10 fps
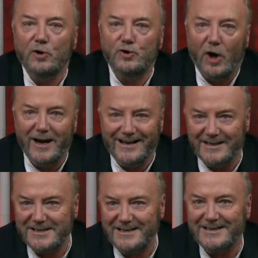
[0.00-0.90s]
Joining
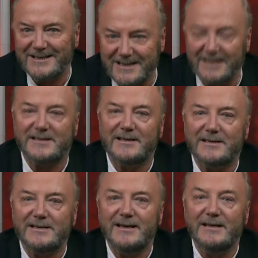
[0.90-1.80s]
us to discuss
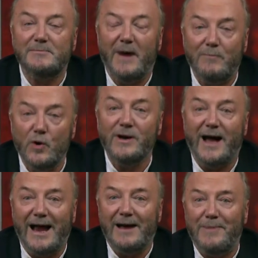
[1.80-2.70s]
this is Mamoon
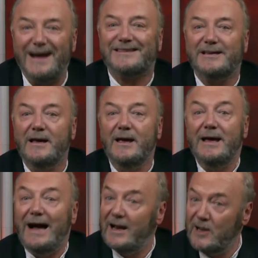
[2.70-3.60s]
Alabassi, a